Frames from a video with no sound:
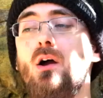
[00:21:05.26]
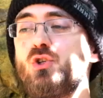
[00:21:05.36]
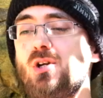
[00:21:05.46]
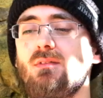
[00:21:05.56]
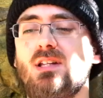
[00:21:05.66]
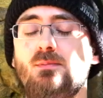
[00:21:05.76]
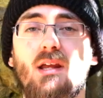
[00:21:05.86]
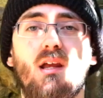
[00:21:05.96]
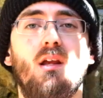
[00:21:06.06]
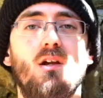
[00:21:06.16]
Generally
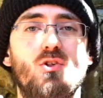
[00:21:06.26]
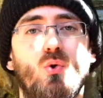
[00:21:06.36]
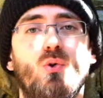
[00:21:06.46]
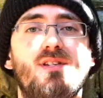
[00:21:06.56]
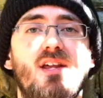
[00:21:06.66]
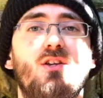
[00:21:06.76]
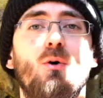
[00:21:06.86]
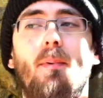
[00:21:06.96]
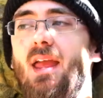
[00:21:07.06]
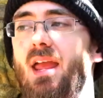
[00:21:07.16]
speaking, a taller
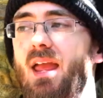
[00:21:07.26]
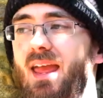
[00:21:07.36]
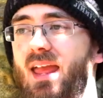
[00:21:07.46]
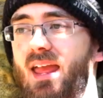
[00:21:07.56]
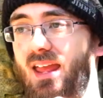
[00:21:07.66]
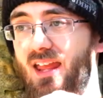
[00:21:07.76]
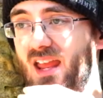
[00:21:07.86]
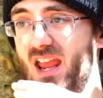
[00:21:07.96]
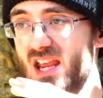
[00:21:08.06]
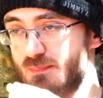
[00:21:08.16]
setup
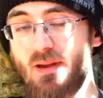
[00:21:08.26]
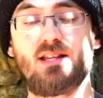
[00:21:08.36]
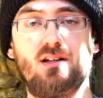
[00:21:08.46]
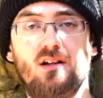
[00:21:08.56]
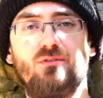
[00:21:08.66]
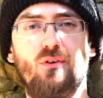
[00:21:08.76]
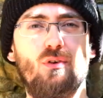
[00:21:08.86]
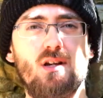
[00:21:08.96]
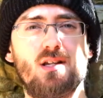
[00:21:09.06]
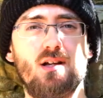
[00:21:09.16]
is better for
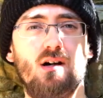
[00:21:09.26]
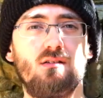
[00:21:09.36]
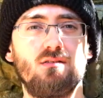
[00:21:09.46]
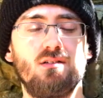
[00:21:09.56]
freestyle.